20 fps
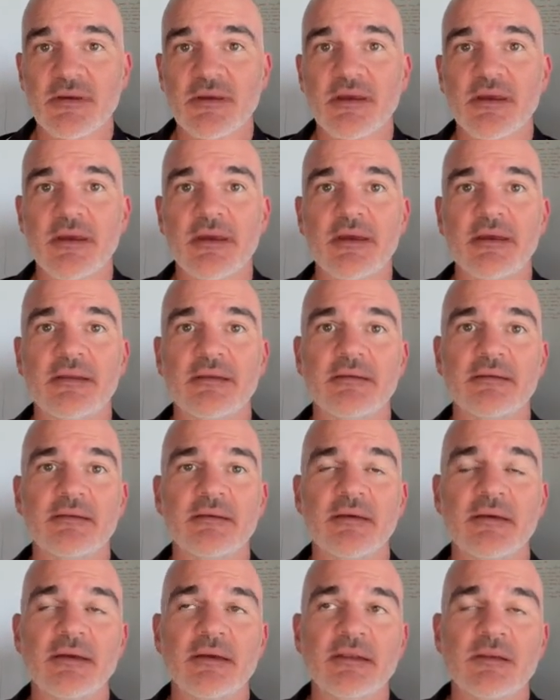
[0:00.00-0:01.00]
And
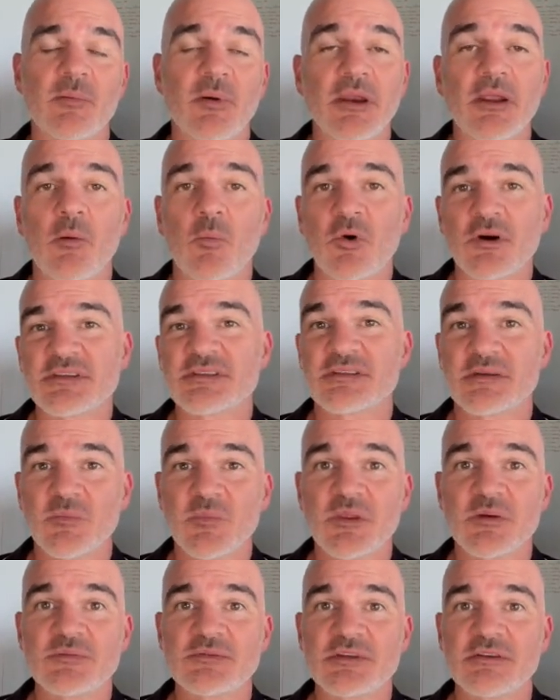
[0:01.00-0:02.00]
depending on what
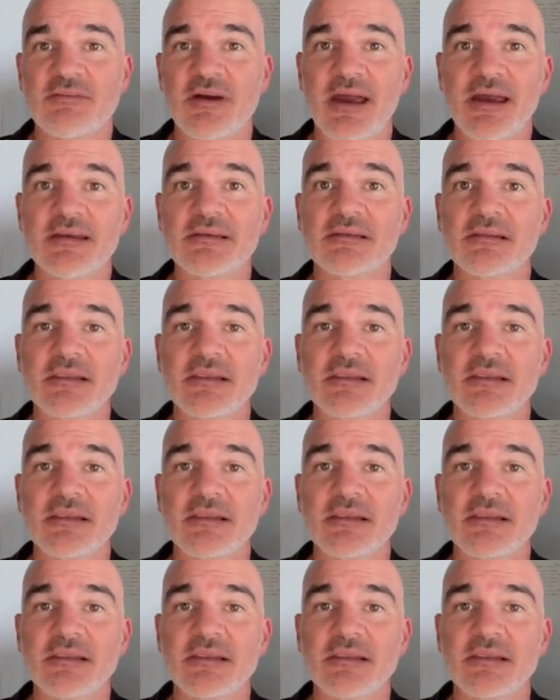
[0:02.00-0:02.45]
symptoms you've had